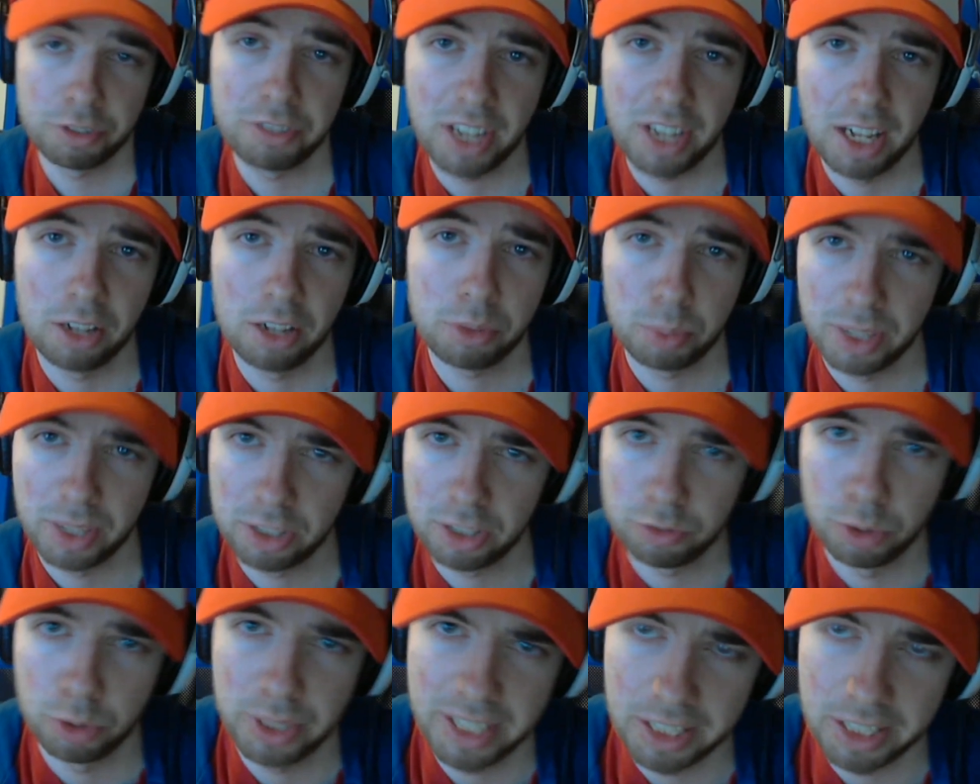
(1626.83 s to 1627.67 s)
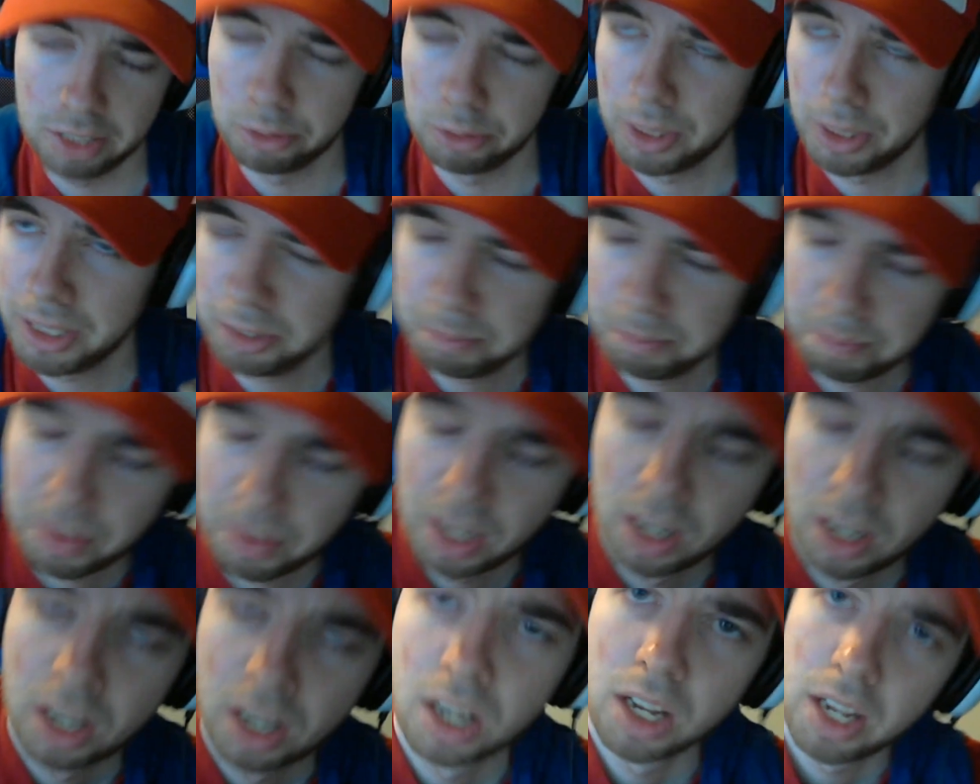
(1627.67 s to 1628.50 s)
health when he's fully healed, right?
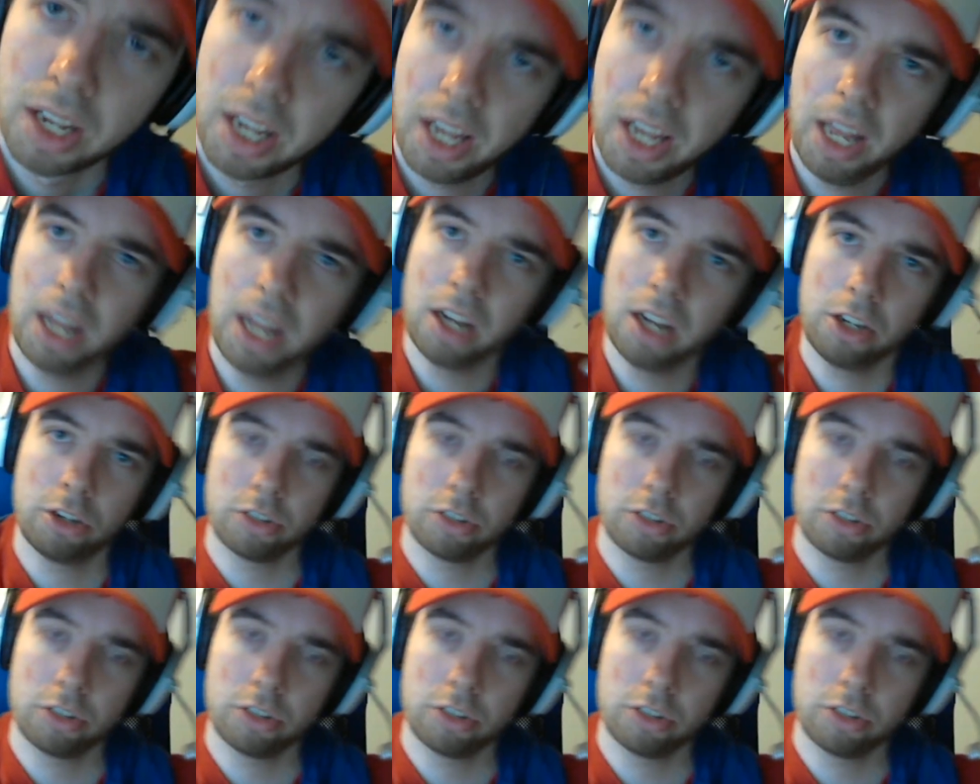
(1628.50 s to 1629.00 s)
And your